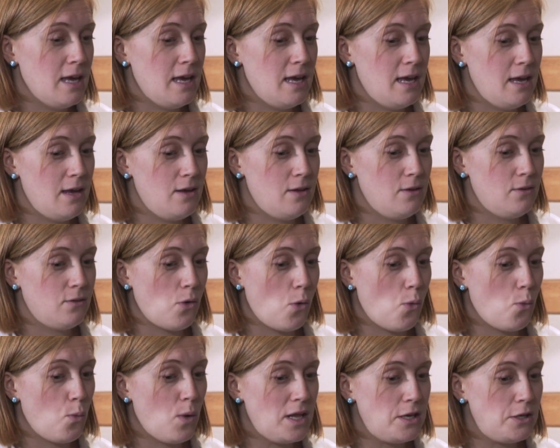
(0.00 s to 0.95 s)
is
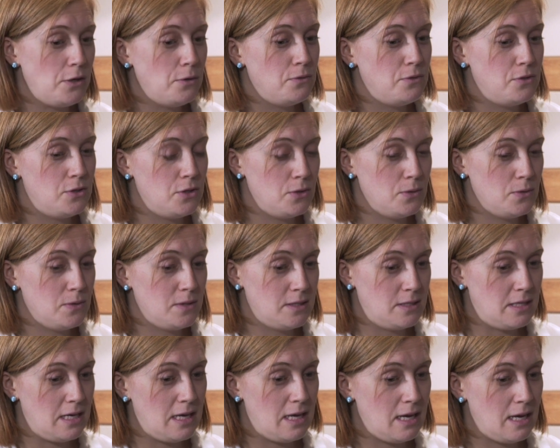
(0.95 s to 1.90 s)
when you do
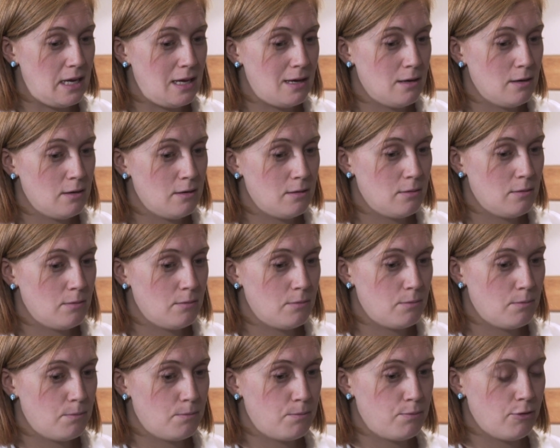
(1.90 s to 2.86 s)
see
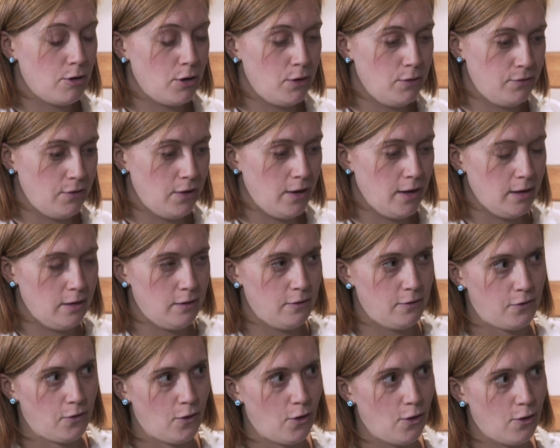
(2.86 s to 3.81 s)

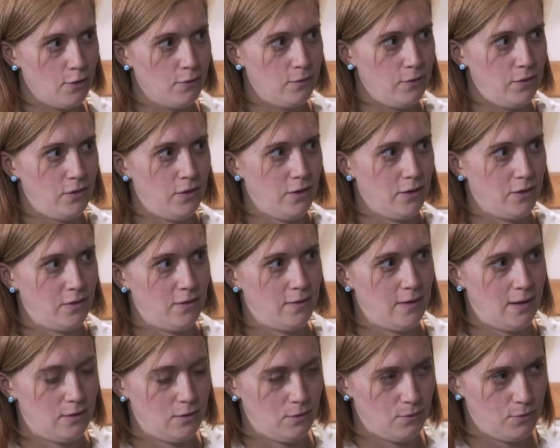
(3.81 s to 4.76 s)
profiles of
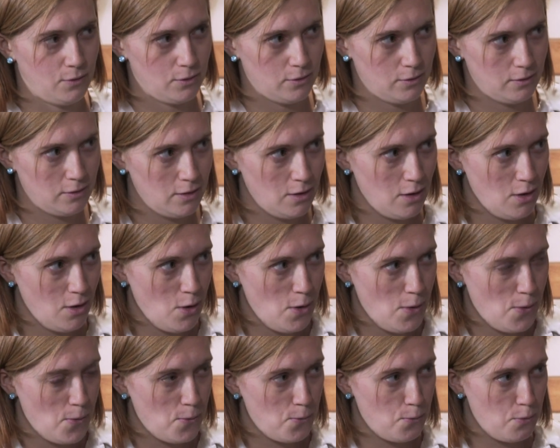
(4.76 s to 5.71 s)
successful
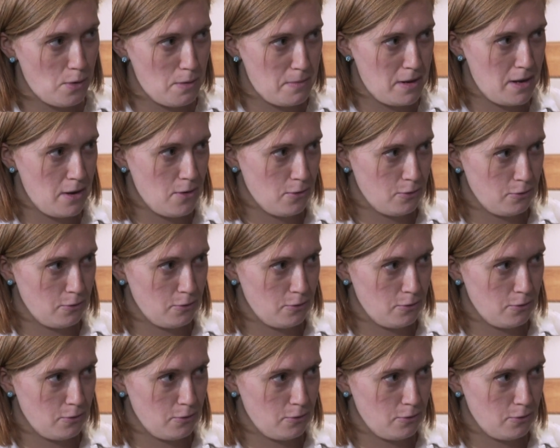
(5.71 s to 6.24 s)
women